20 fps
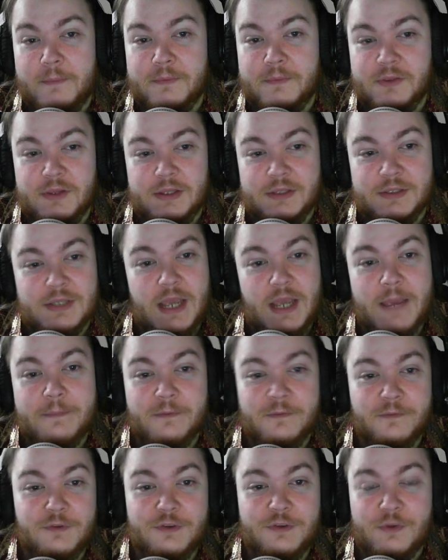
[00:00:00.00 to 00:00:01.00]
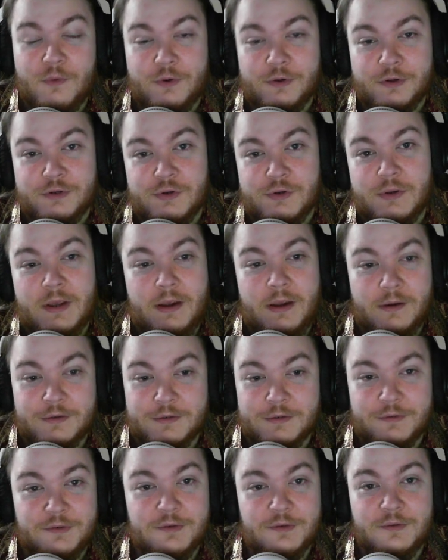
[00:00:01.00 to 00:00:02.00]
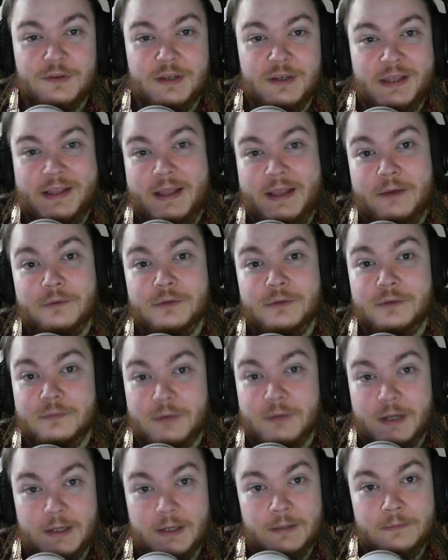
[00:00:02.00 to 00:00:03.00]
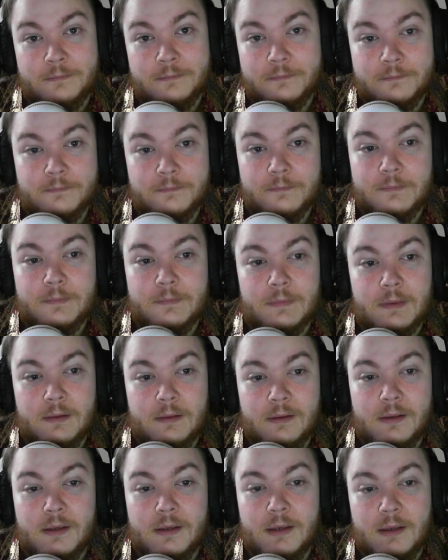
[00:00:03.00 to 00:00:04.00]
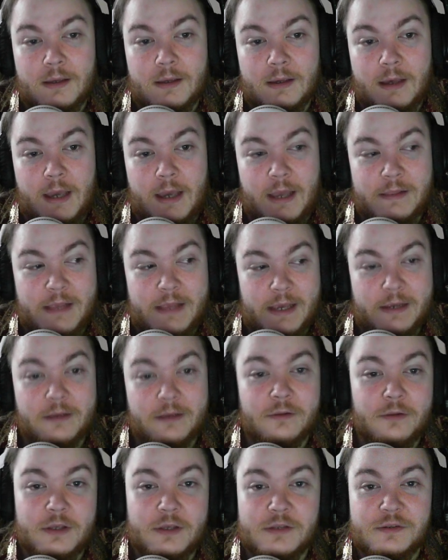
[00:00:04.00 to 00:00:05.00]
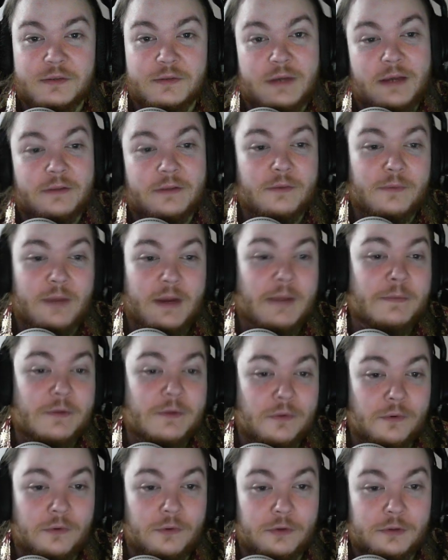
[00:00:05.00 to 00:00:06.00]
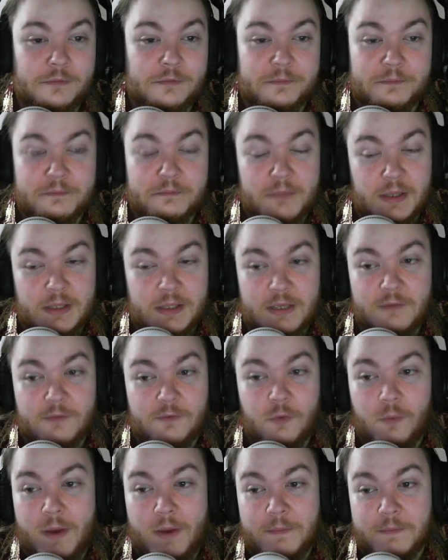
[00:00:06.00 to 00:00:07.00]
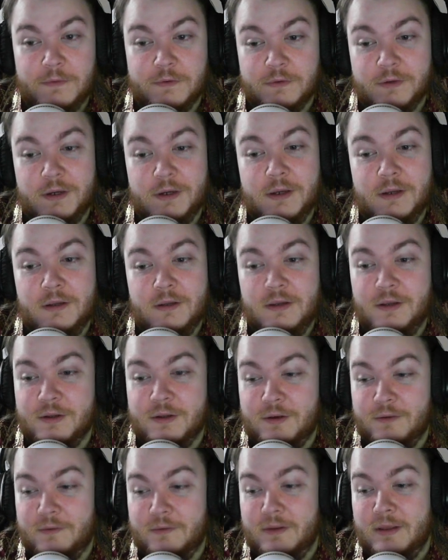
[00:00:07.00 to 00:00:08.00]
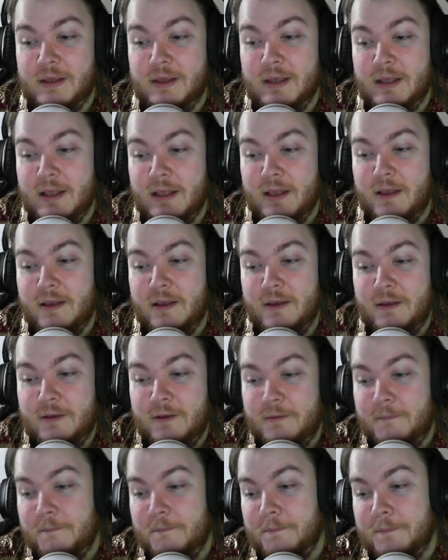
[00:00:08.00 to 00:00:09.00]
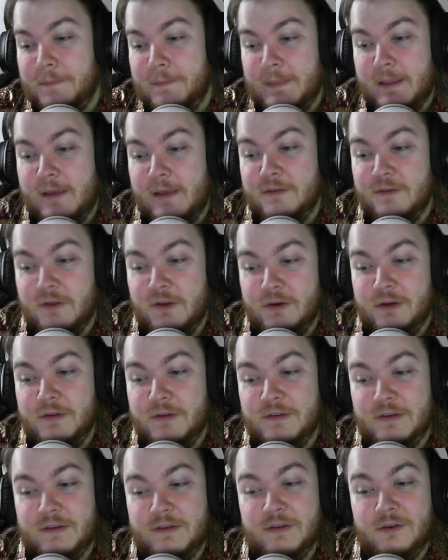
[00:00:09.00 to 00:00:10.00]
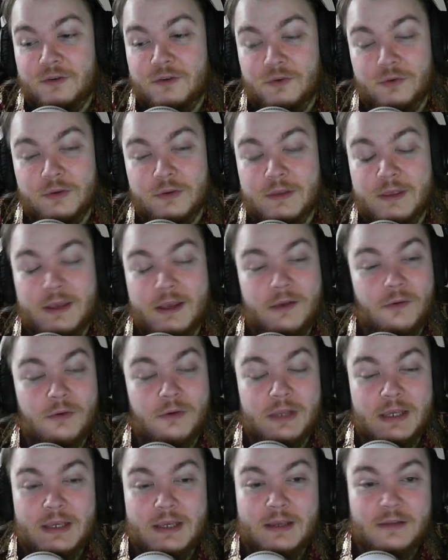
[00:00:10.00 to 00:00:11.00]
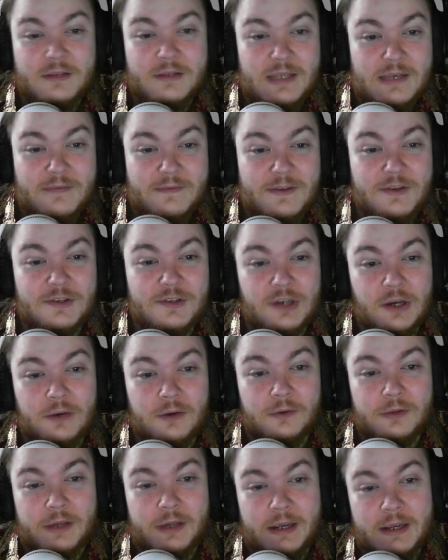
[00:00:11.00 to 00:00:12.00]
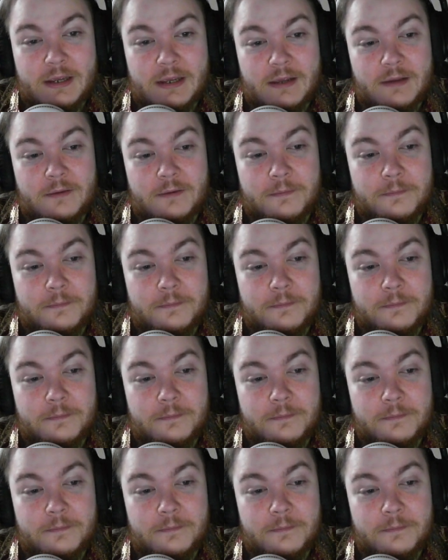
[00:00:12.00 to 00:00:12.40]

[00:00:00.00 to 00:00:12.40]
the type of sword your character's using in Elden Ring. And that can lead you down the rabbit hole of medieval weaponry. You know, as long as it's a good thing. Or like a TV show, like